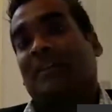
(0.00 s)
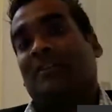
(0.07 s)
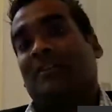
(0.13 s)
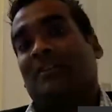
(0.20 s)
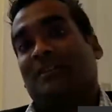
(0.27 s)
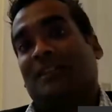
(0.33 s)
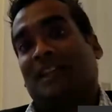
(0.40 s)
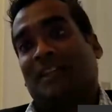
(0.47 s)

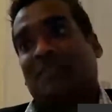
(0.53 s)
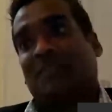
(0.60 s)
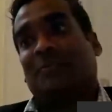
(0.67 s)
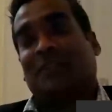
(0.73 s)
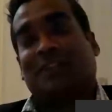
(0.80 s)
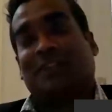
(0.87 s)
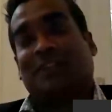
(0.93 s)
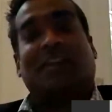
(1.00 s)
Let's
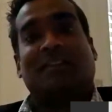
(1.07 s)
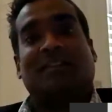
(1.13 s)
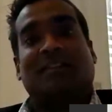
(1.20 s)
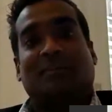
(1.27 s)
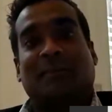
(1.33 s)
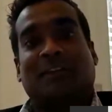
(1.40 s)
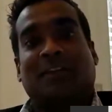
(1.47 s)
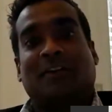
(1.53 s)
realize that we
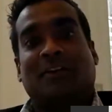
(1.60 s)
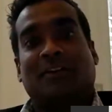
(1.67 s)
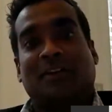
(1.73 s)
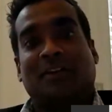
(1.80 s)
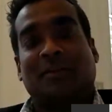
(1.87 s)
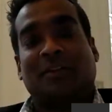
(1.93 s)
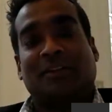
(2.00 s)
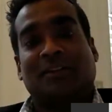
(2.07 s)
are
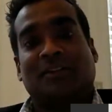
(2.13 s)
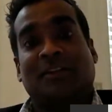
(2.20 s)
humans,